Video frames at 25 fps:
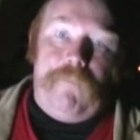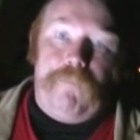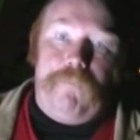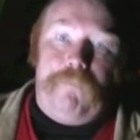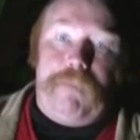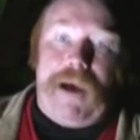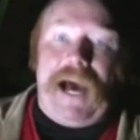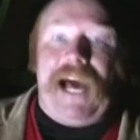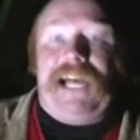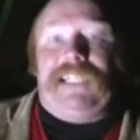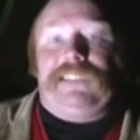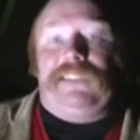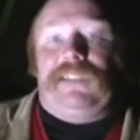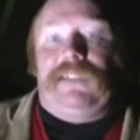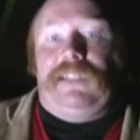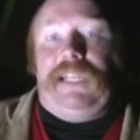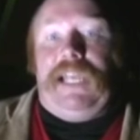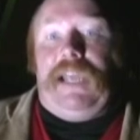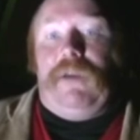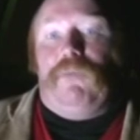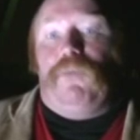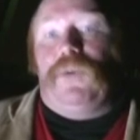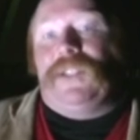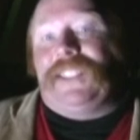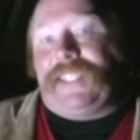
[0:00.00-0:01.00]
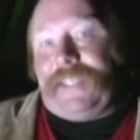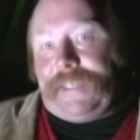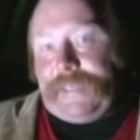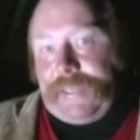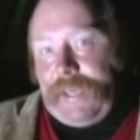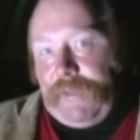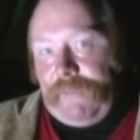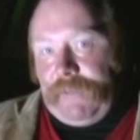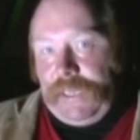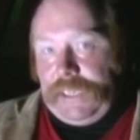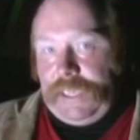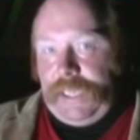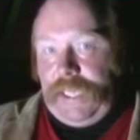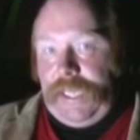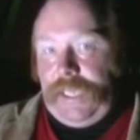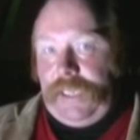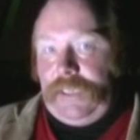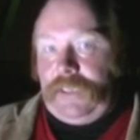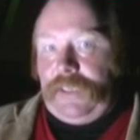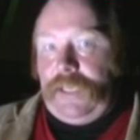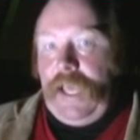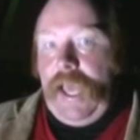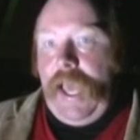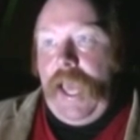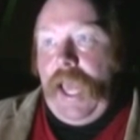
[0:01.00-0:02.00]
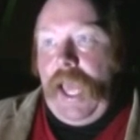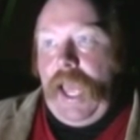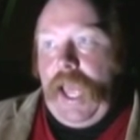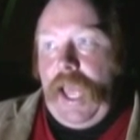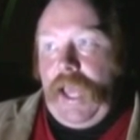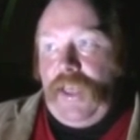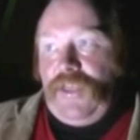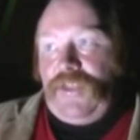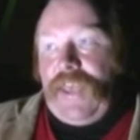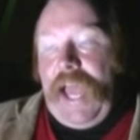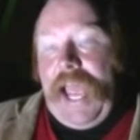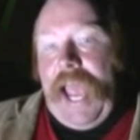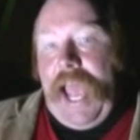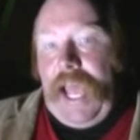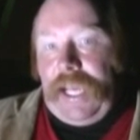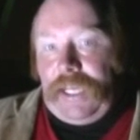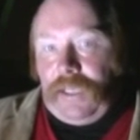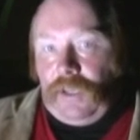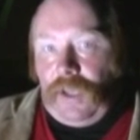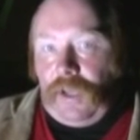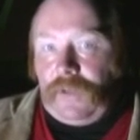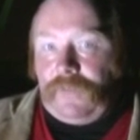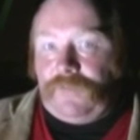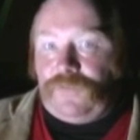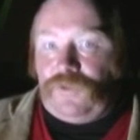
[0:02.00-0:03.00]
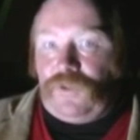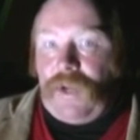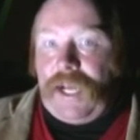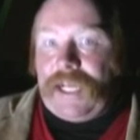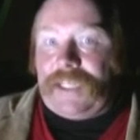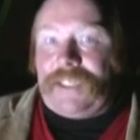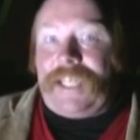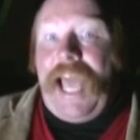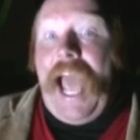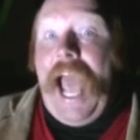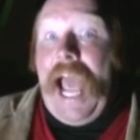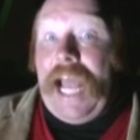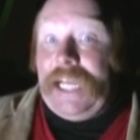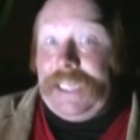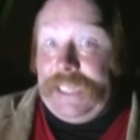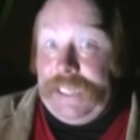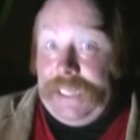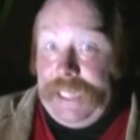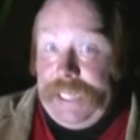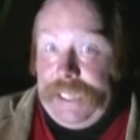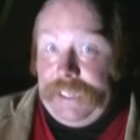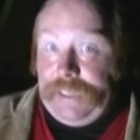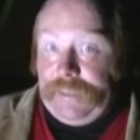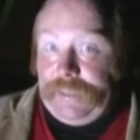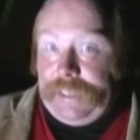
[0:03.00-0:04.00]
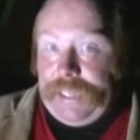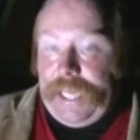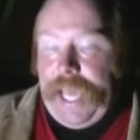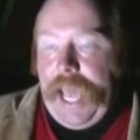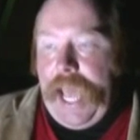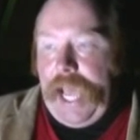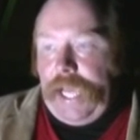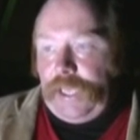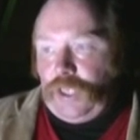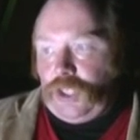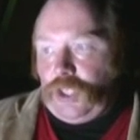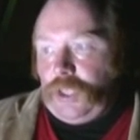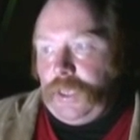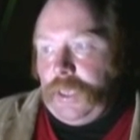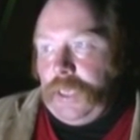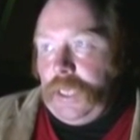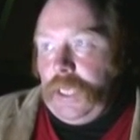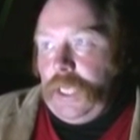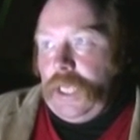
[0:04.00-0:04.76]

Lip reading: But it was the 70s, they had a lot of drugs, and he needed the cash.